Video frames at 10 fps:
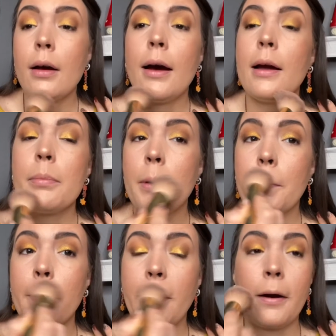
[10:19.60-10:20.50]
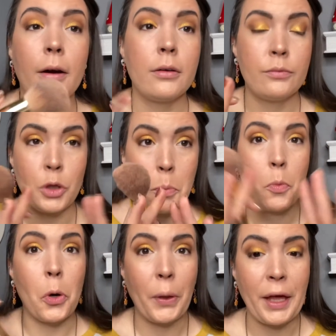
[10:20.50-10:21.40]
I prefer the
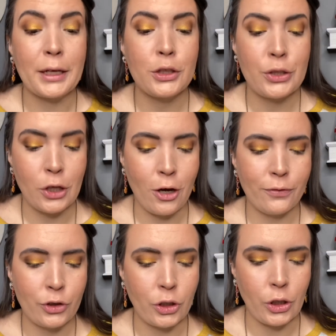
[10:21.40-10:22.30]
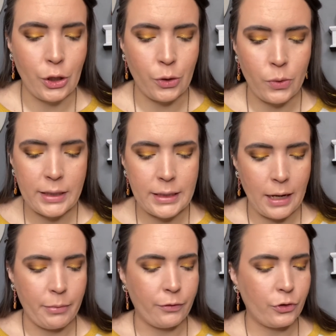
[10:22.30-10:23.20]
more like soft glow
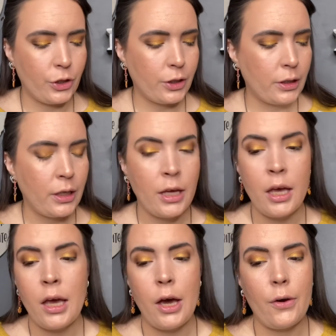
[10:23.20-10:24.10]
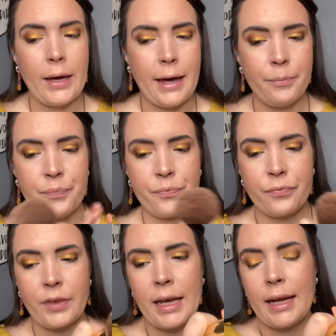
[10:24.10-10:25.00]
type of look. Okay,
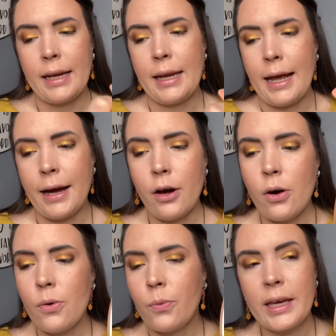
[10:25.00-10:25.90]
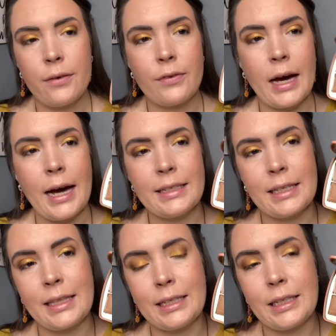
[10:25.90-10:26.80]
now we have got
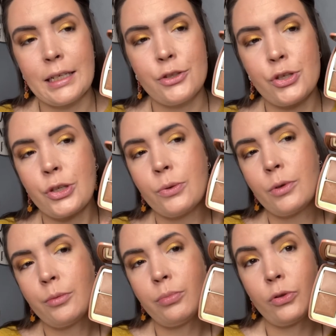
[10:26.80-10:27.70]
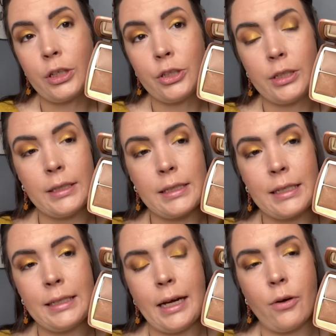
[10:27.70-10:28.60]
the two blushes
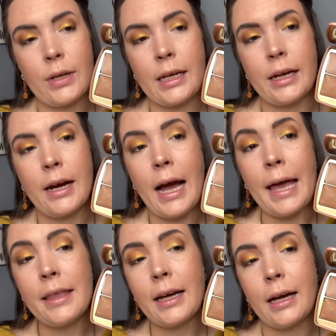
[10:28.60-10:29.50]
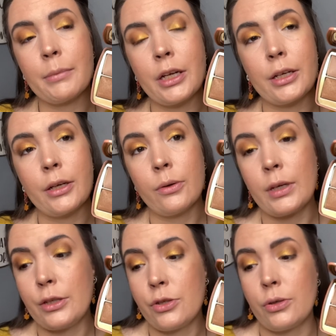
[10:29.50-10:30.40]
down here. I think I'm gonna go
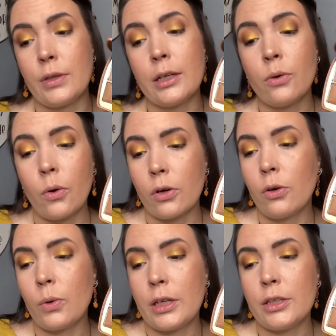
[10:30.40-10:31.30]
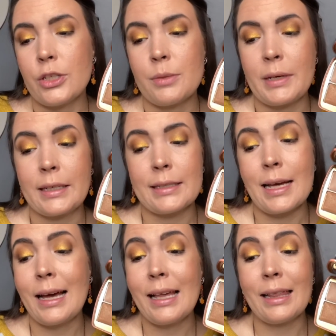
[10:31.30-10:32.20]
into the coral one just because
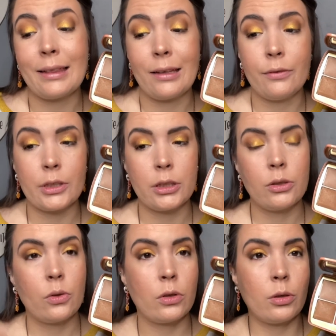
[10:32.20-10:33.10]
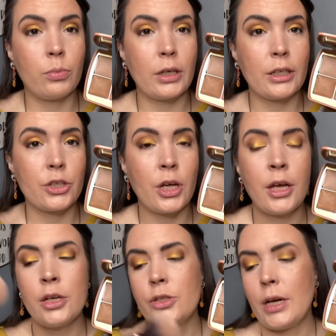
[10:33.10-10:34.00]
I love a good coral brush.
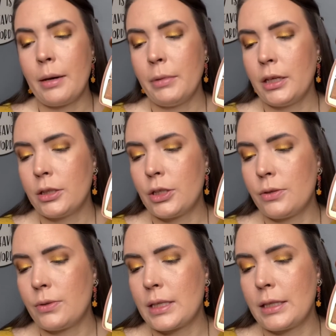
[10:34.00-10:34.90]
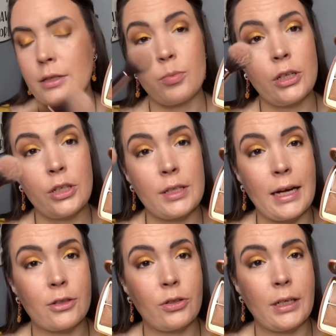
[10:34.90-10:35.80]
So I'm gonna use, this brush is
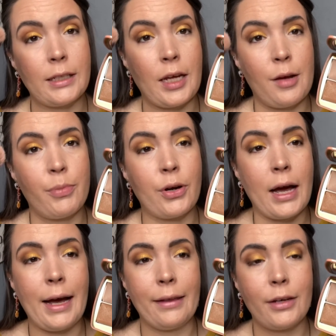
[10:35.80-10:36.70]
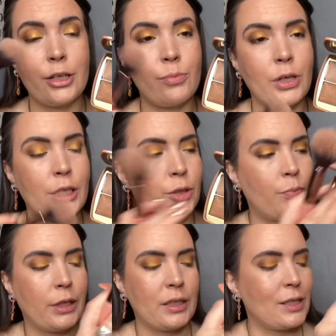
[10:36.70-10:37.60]
actually a tapered highlighter brush,
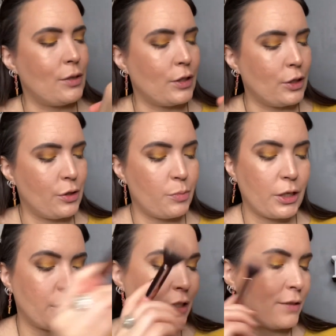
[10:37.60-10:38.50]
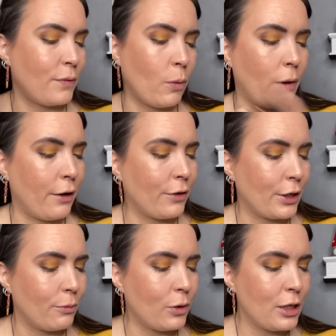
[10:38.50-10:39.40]
but you can use brushes for whatever
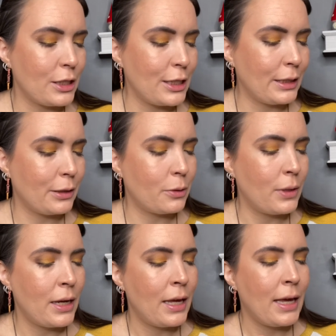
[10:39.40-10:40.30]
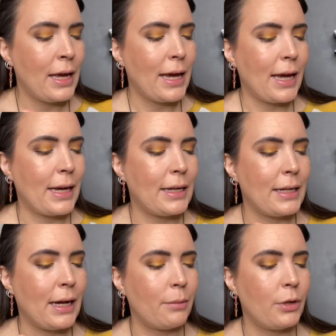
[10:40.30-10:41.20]
you want to and
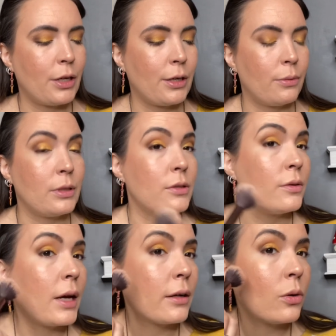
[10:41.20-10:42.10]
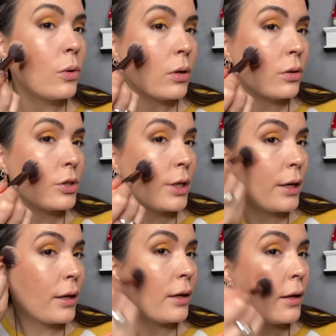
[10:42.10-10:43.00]
I'm going to go into that coral
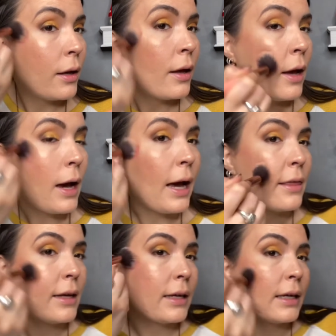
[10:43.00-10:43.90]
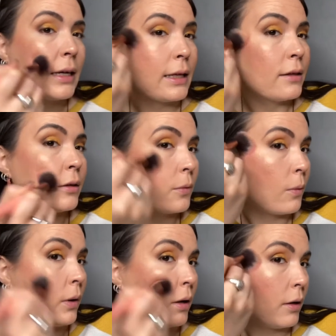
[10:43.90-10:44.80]
shade. I think either
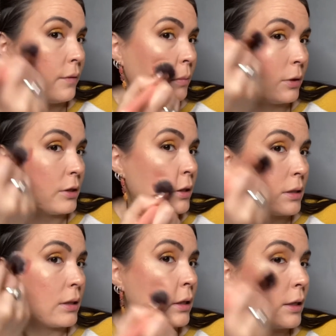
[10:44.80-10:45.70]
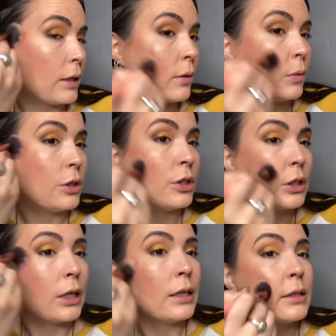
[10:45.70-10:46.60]
one of the blushes in here would
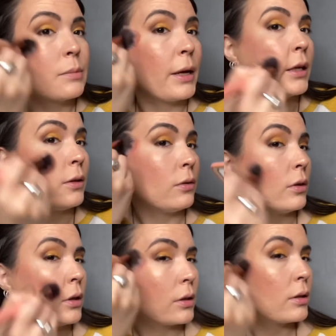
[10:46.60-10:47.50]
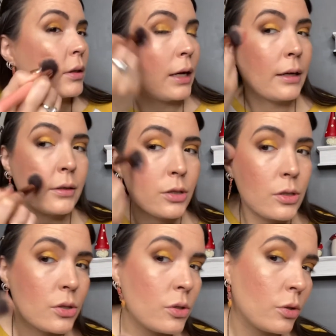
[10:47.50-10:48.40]
just make you look kind of
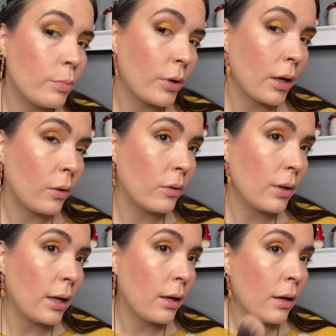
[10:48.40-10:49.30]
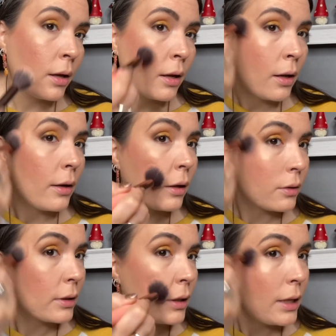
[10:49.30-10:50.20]
just super healthy. Now
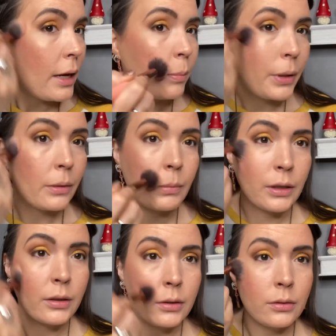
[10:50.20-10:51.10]
look at that pigment.